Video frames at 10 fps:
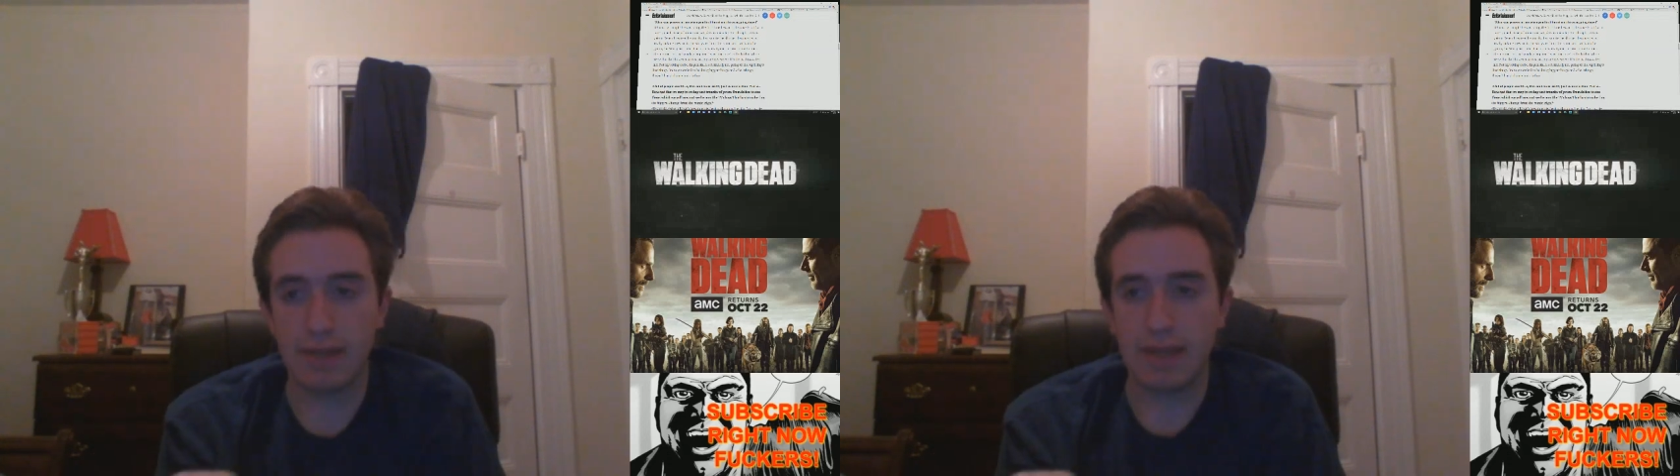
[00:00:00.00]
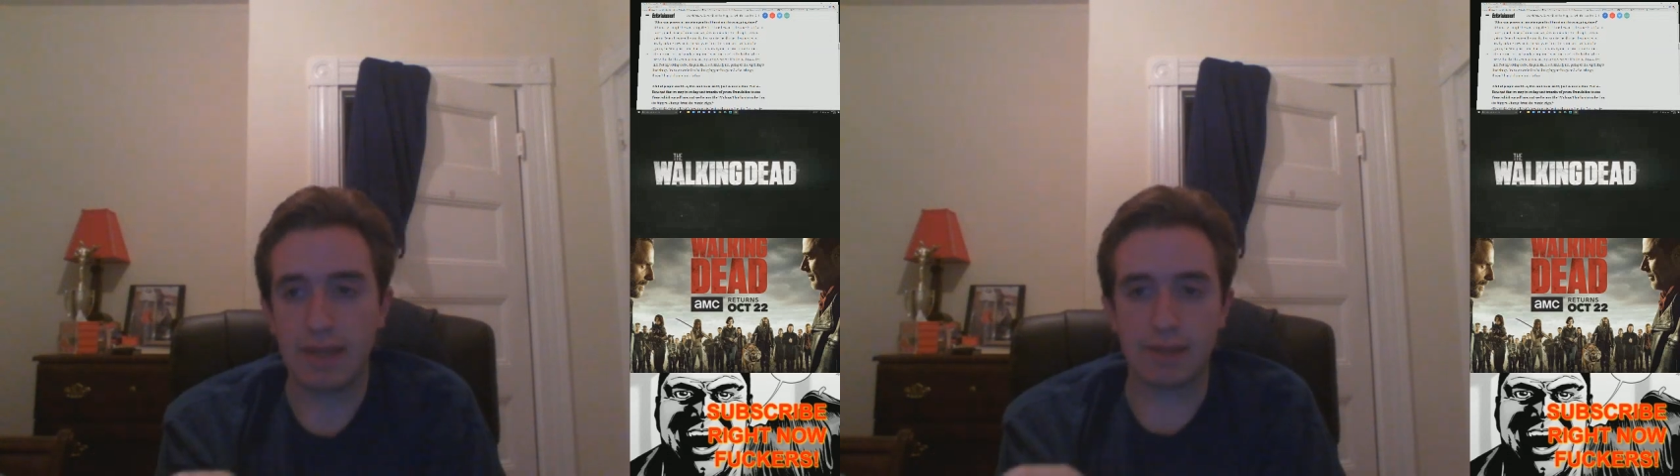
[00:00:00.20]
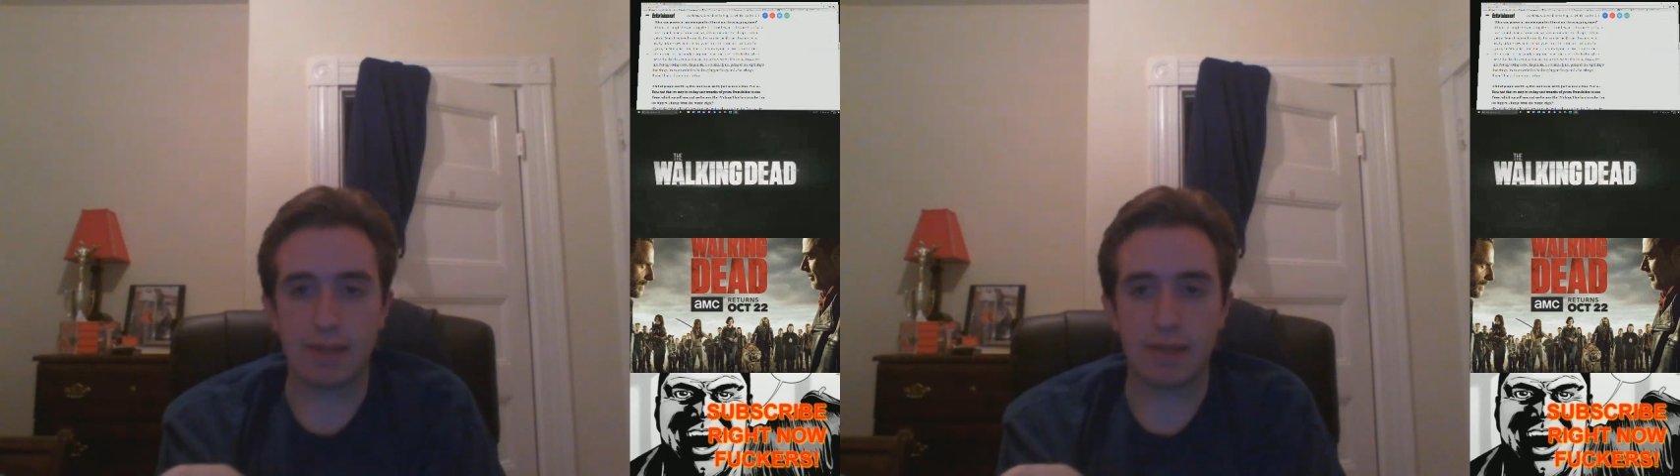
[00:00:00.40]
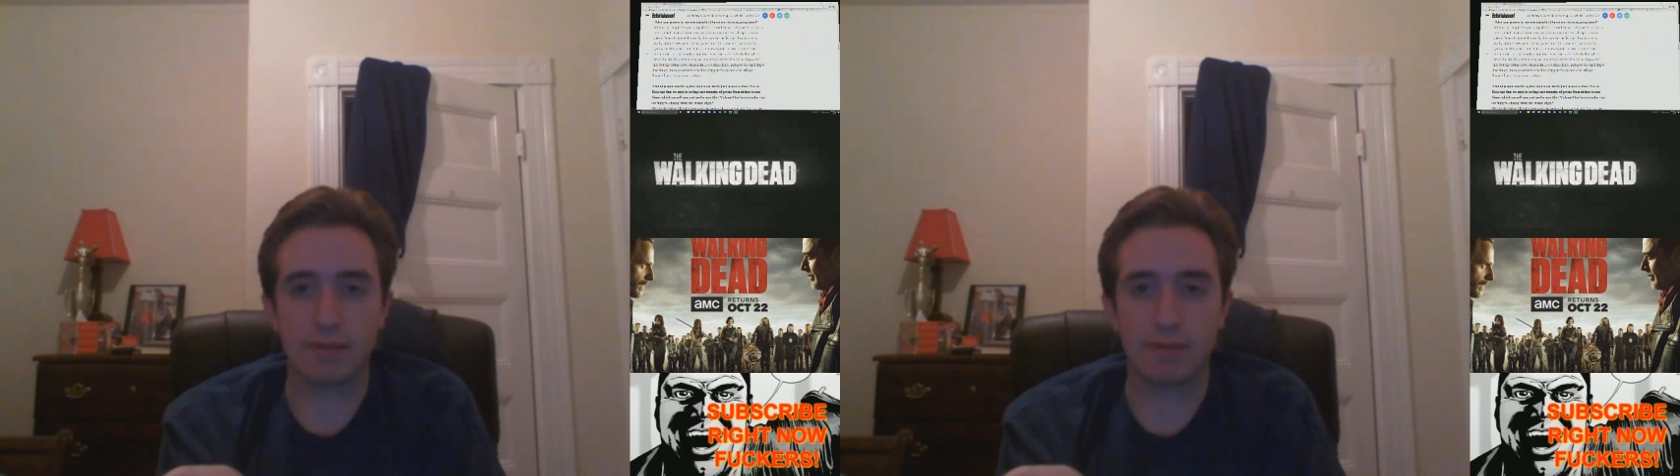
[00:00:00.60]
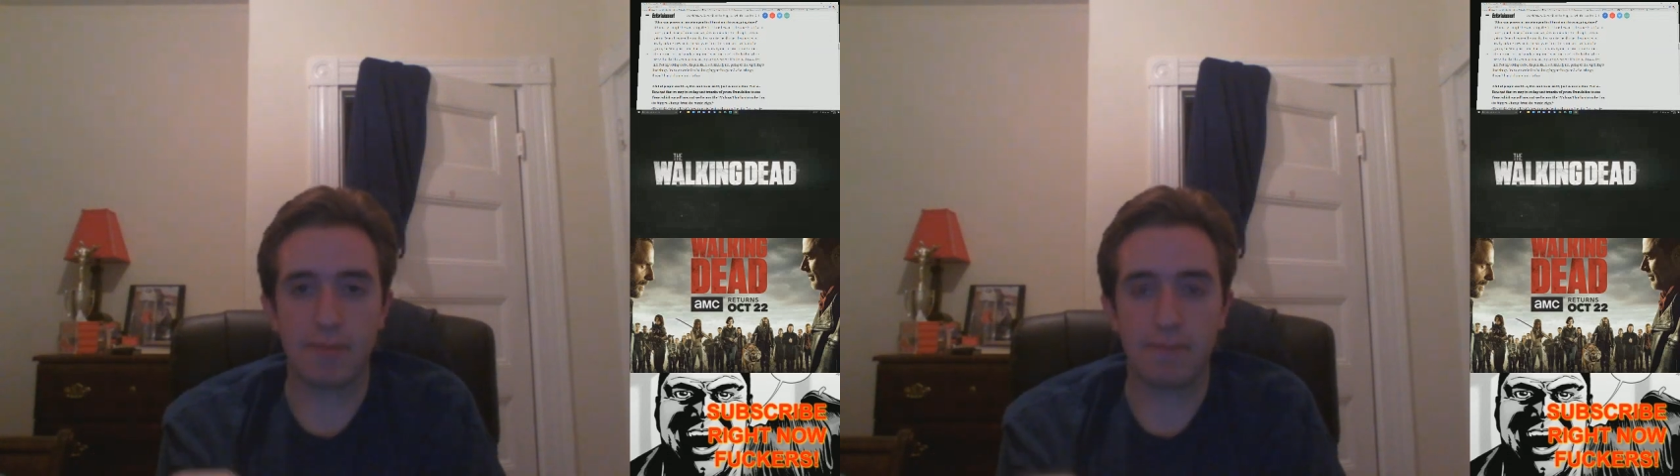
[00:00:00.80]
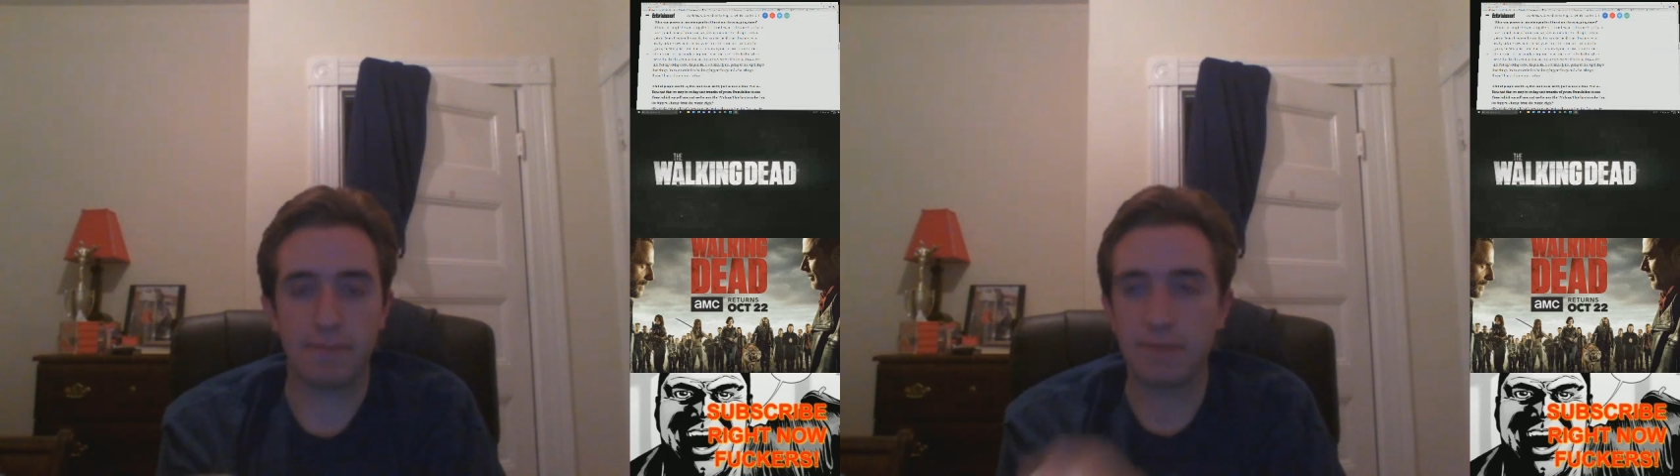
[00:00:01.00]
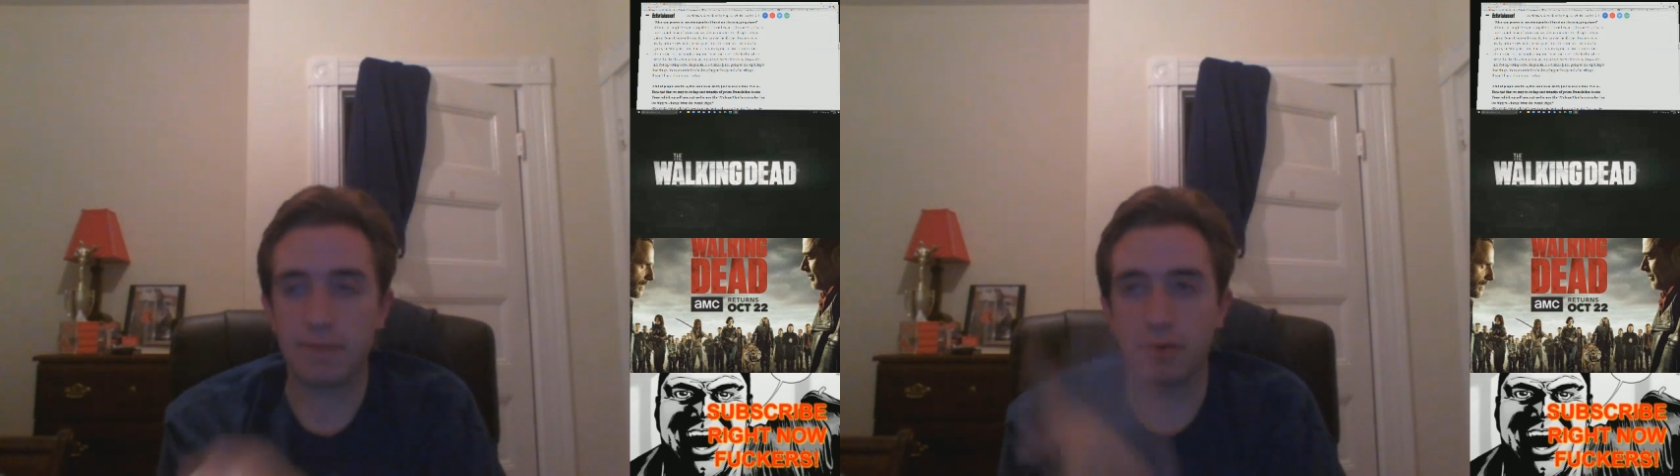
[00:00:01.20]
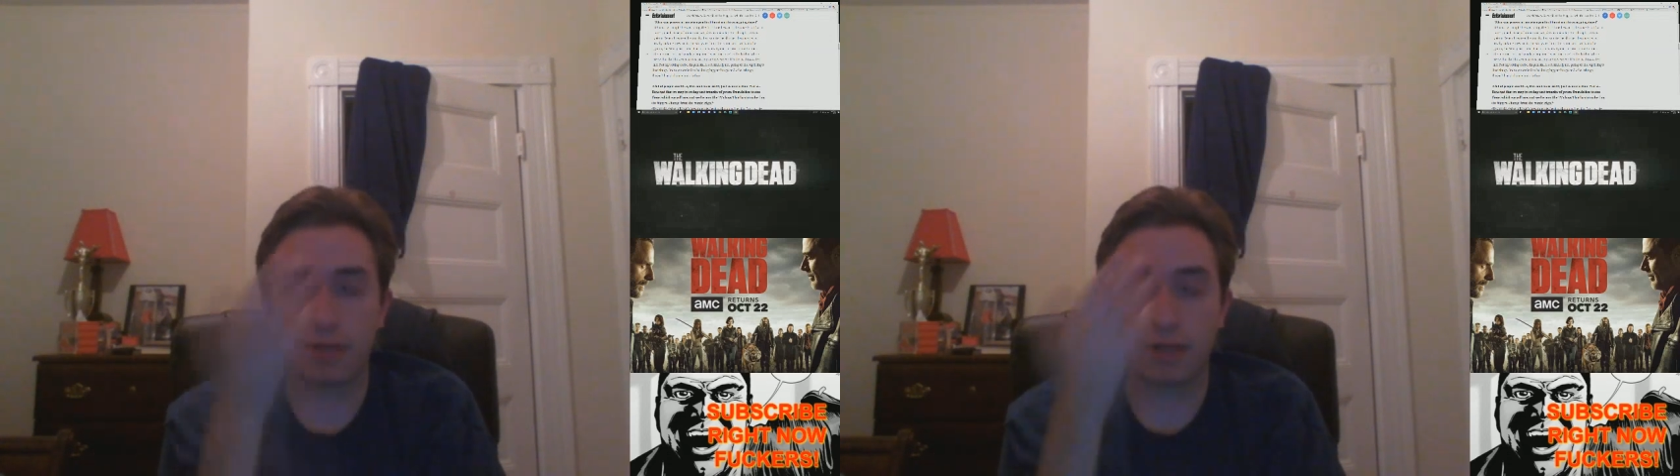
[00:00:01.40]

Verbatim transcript: in the comments. People